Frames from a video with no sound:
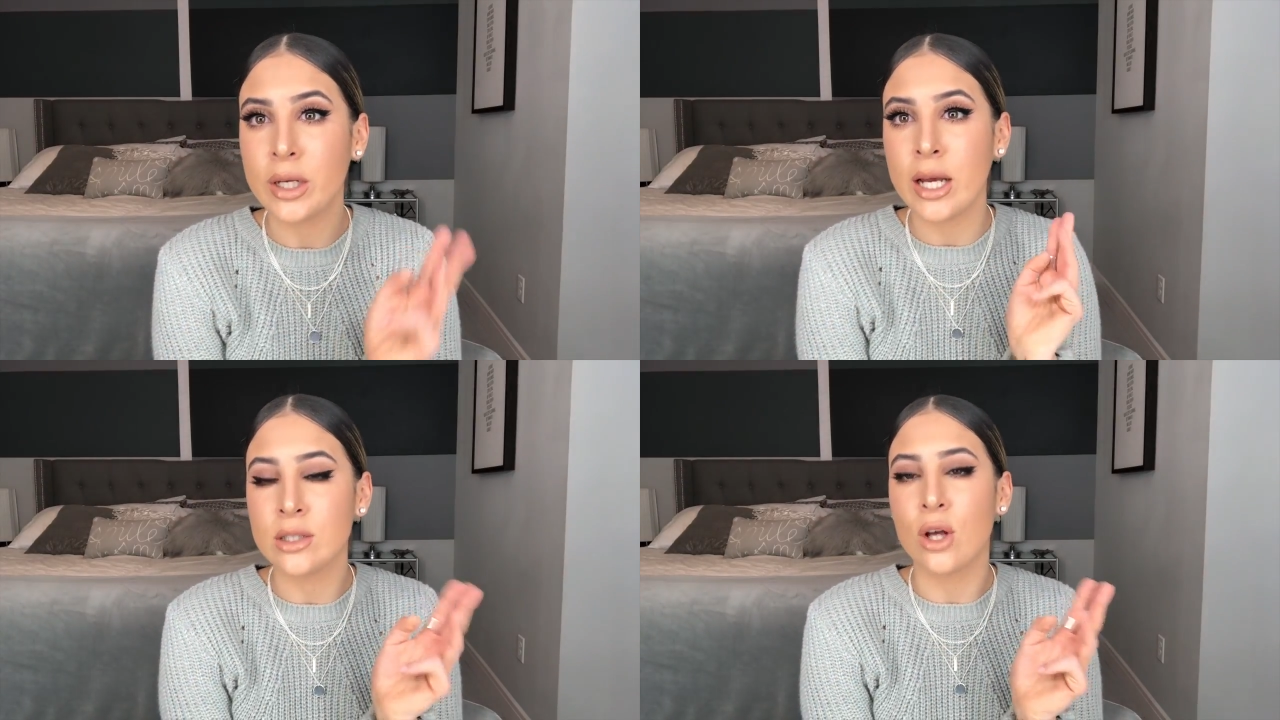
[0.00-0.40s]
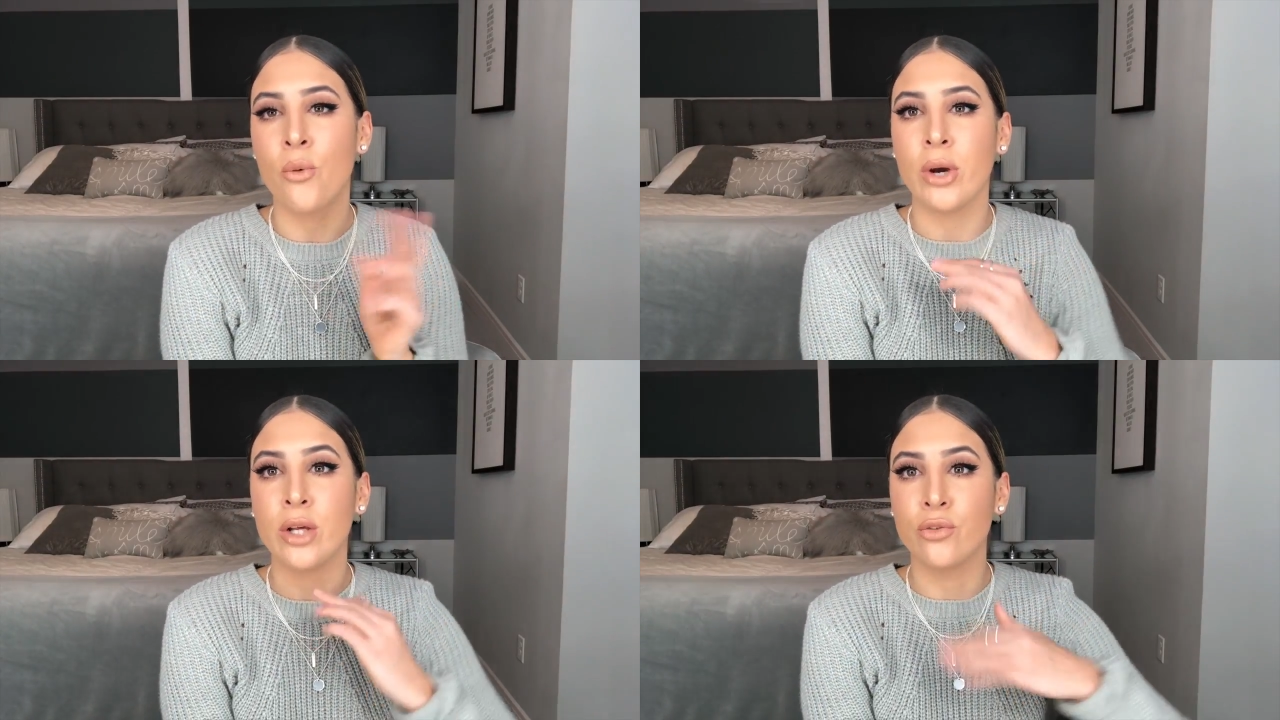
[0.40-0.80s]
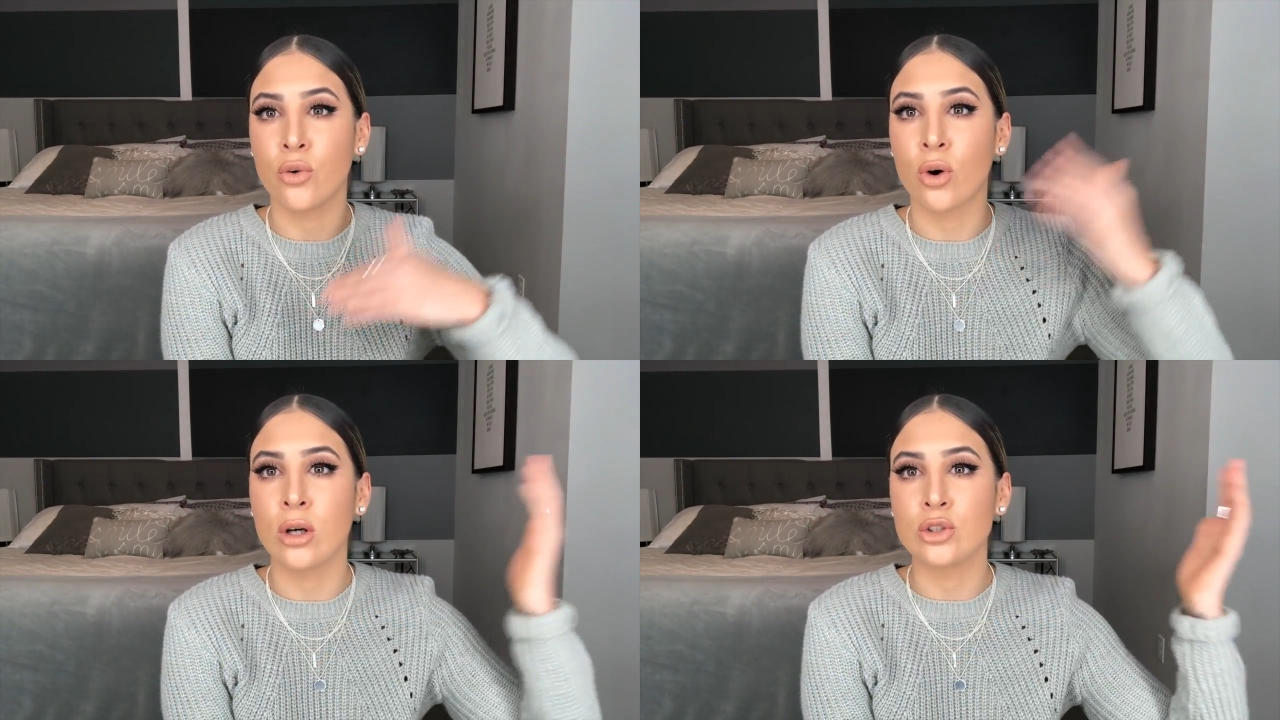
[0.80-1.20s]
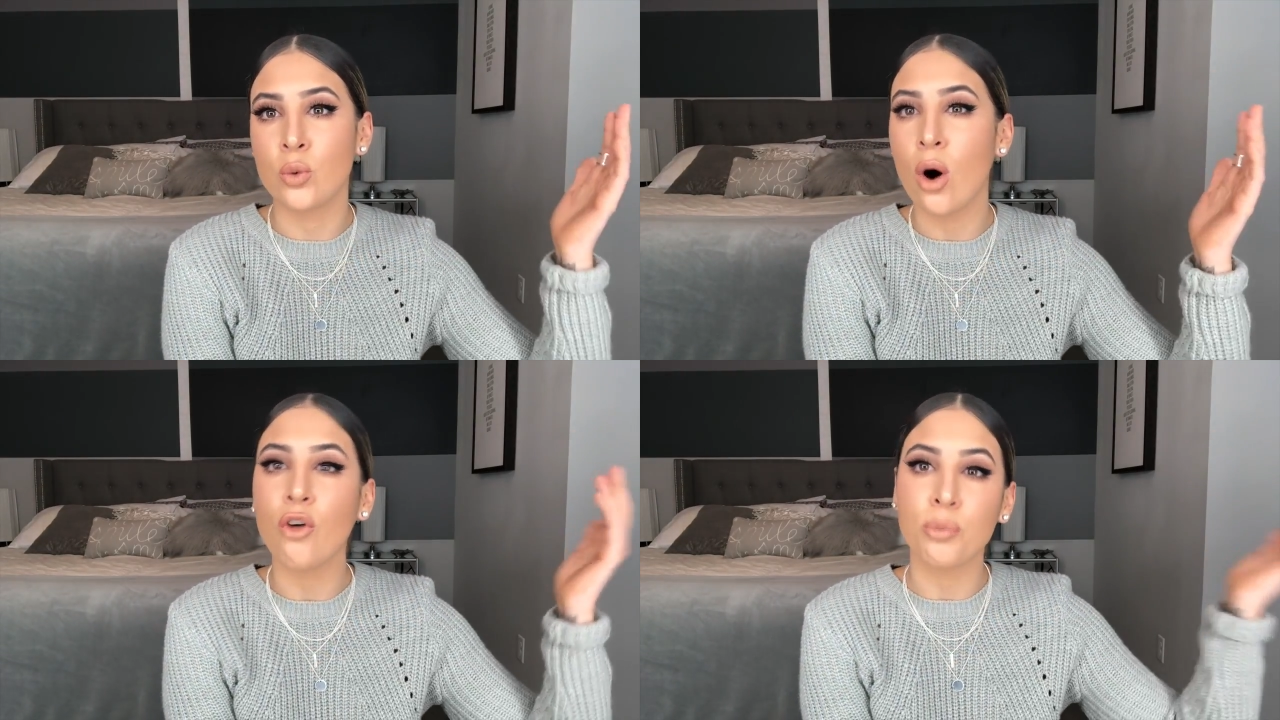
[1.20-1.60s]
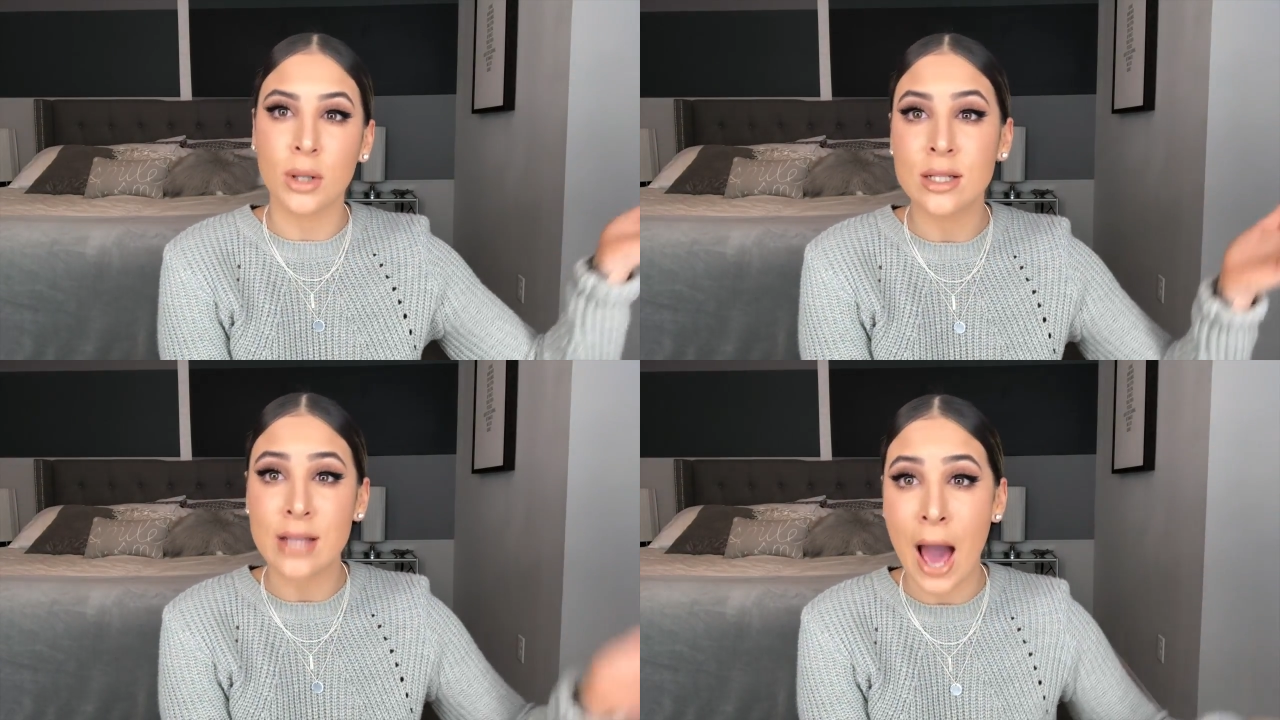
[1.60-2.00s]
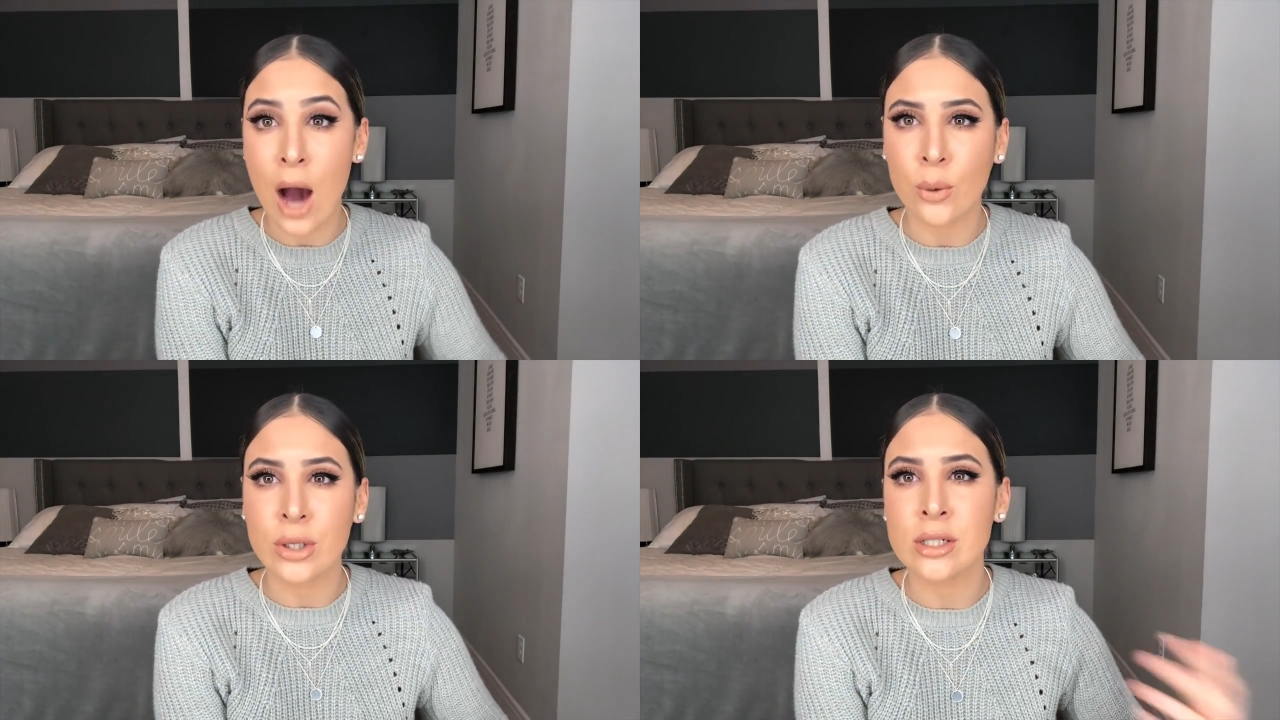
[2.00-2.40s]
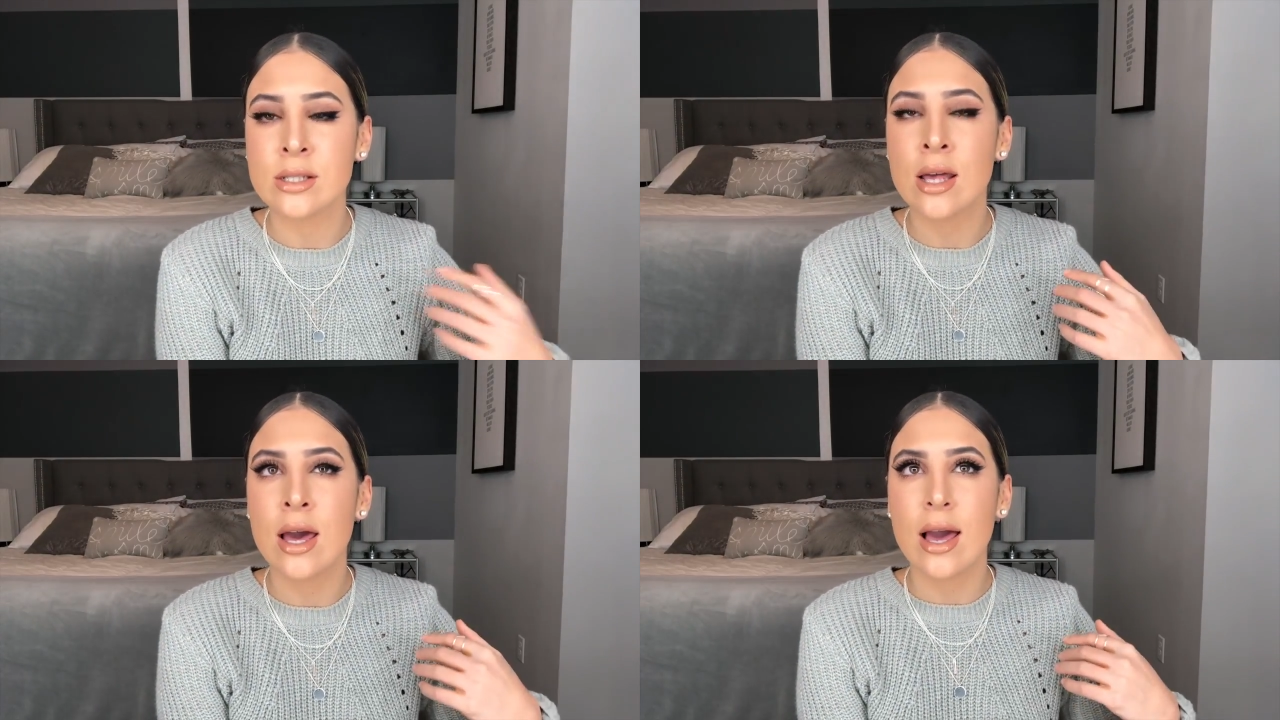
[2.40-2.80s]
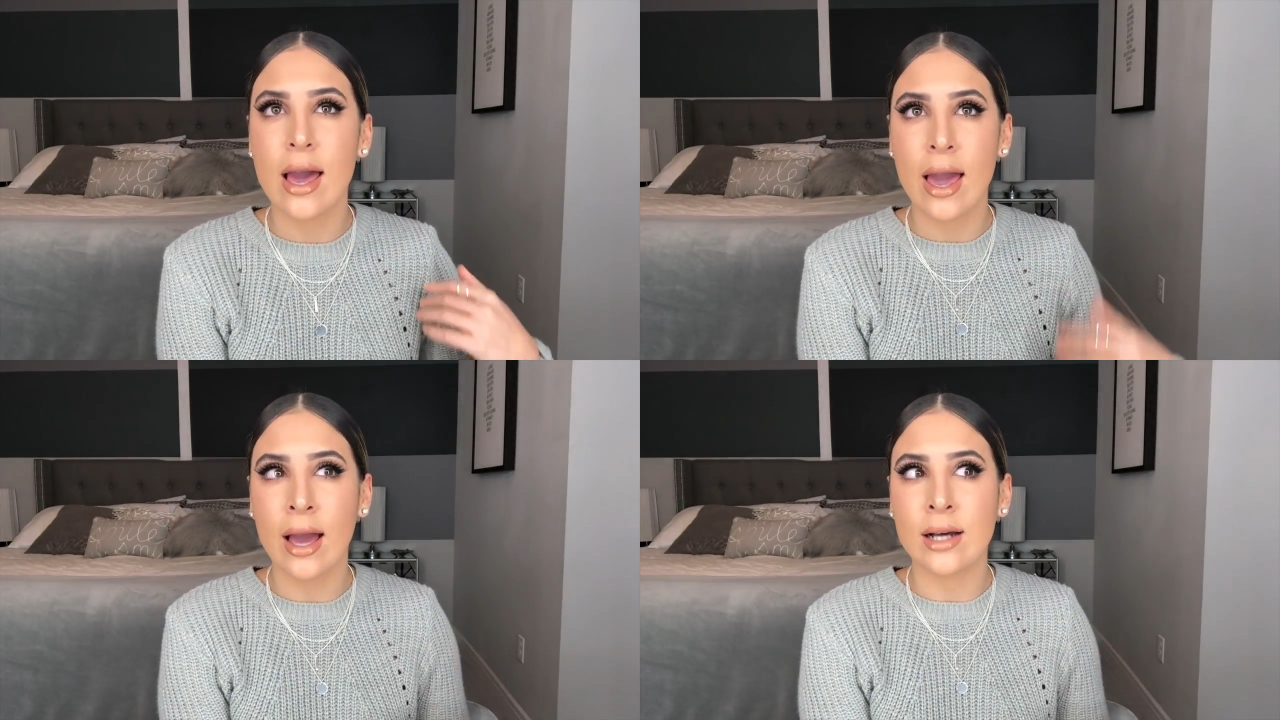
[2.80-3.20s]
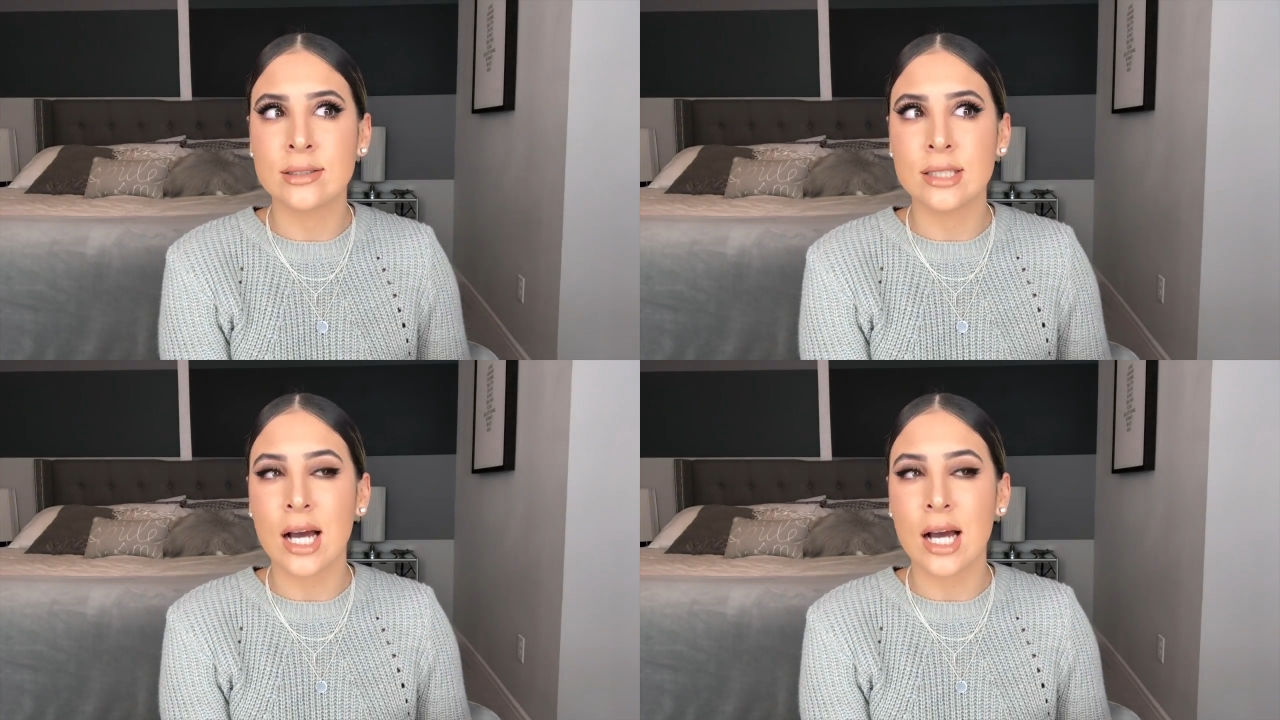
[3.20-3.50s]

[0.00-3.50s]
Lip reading: days already for 12 plus hours, and